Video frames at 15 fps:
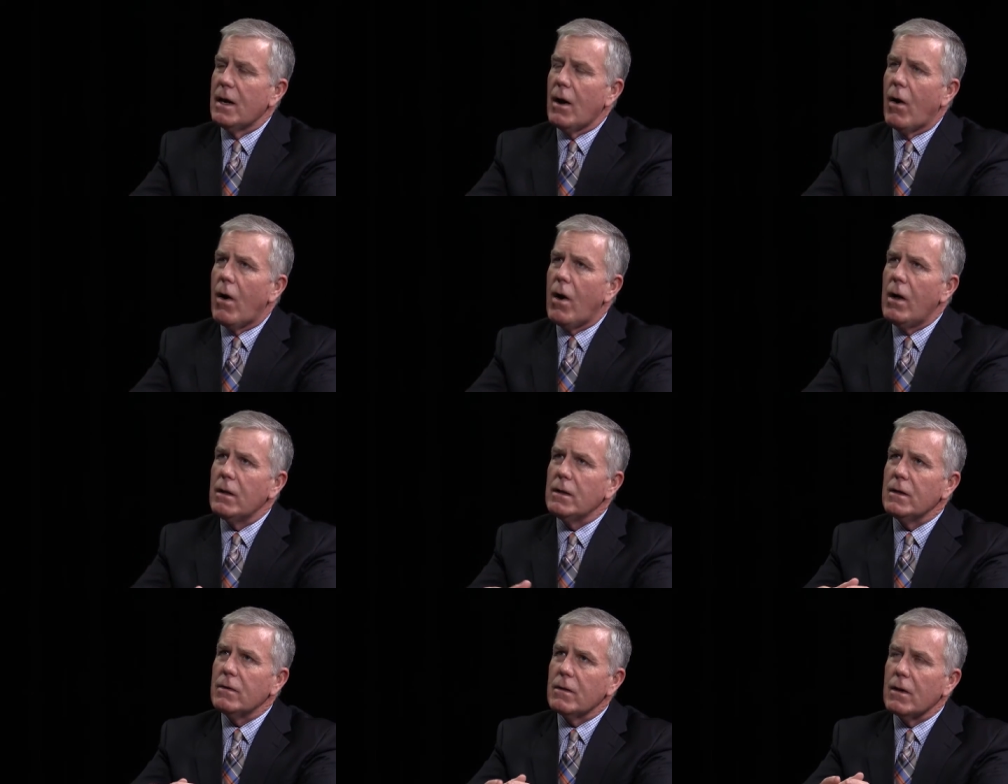
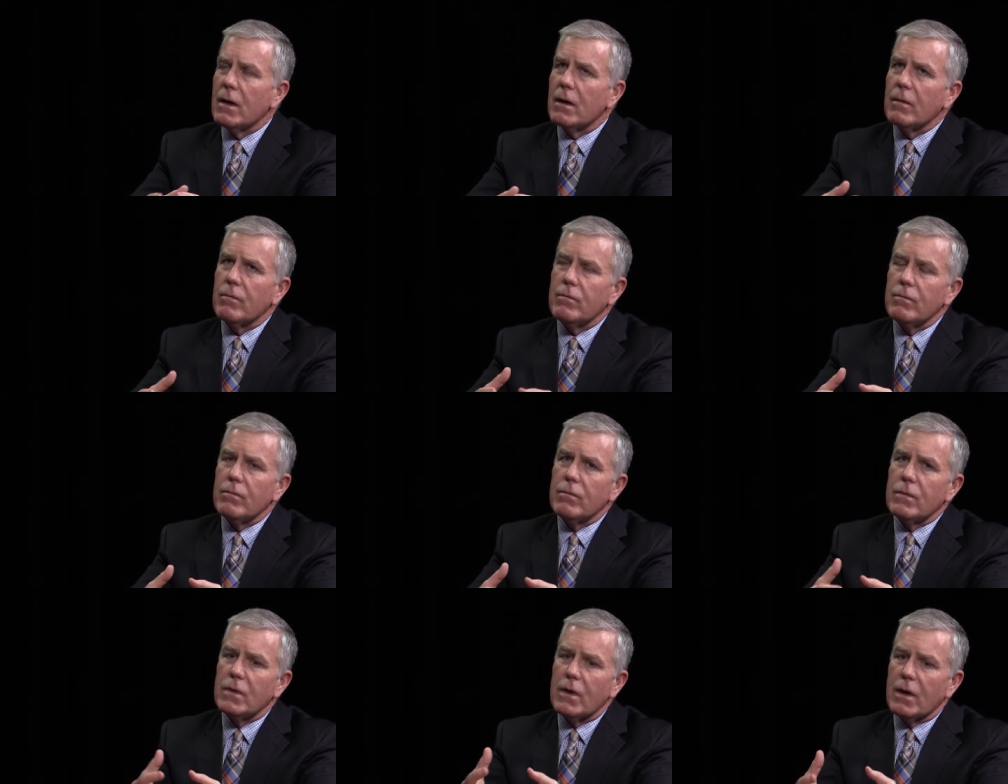all in the,
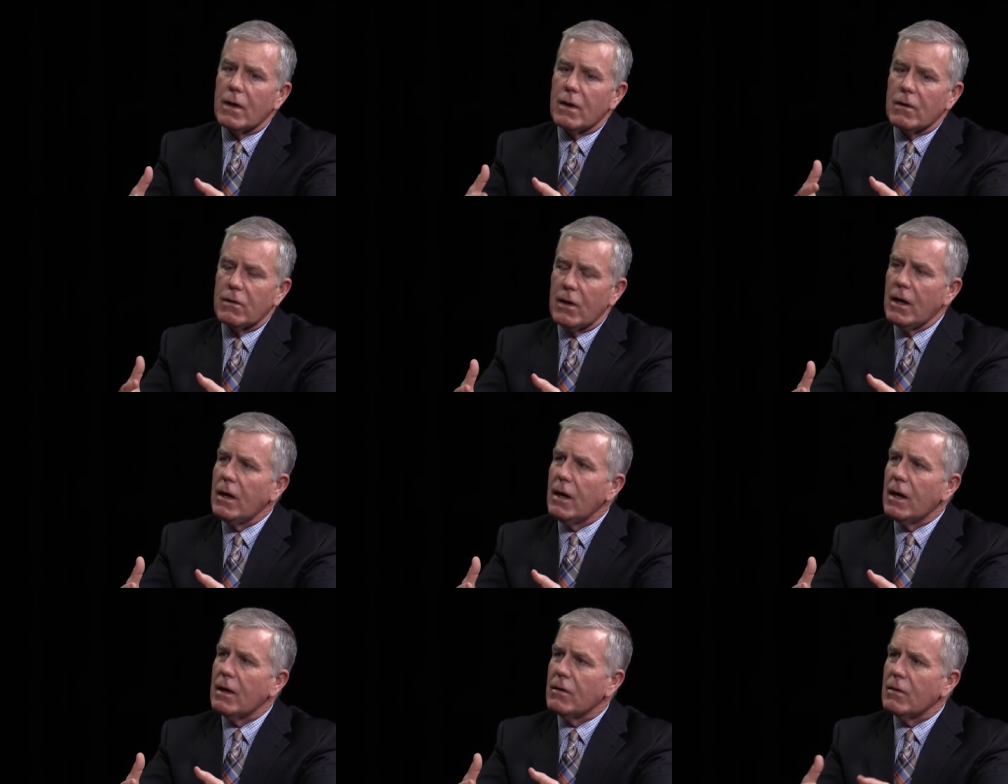the
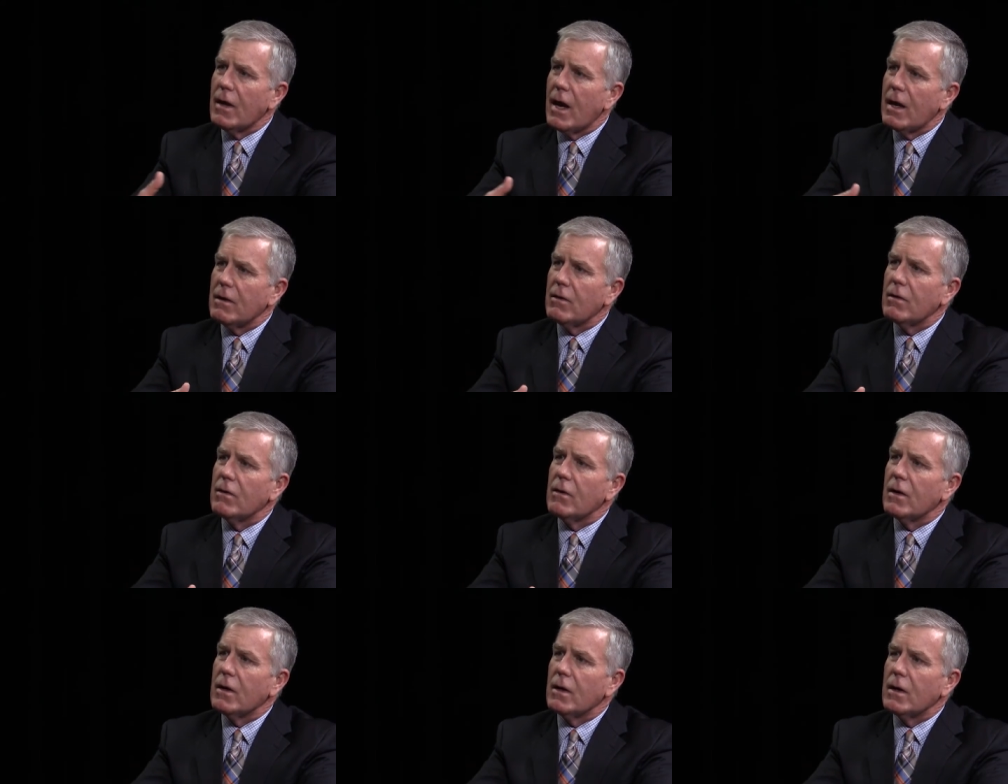thinking that
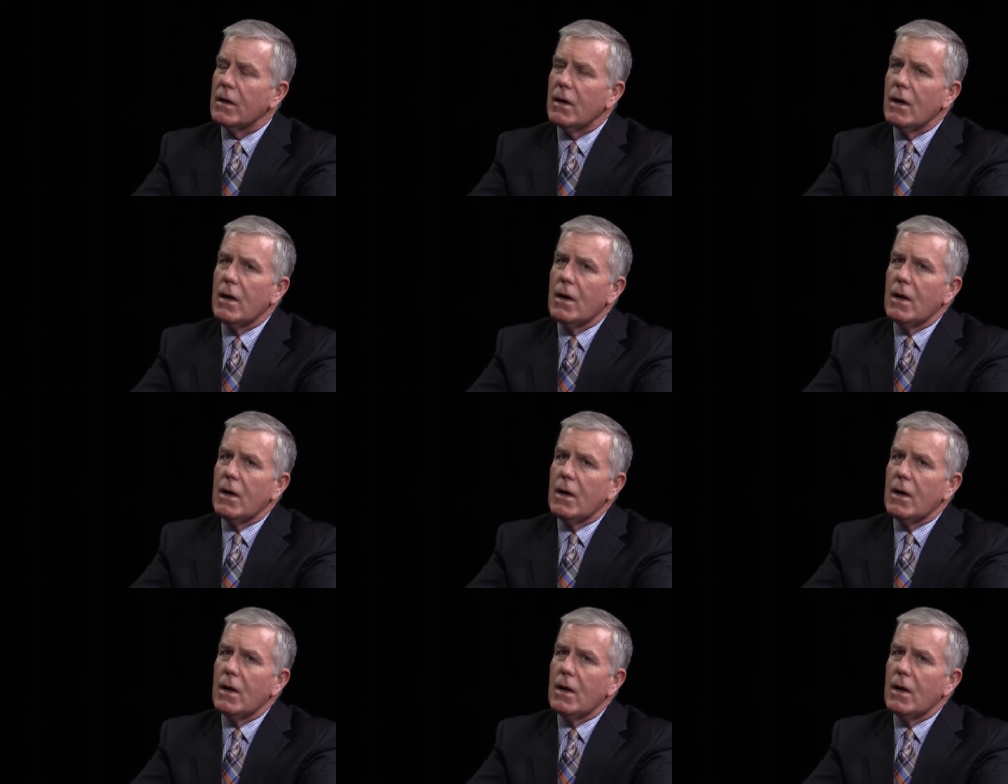the,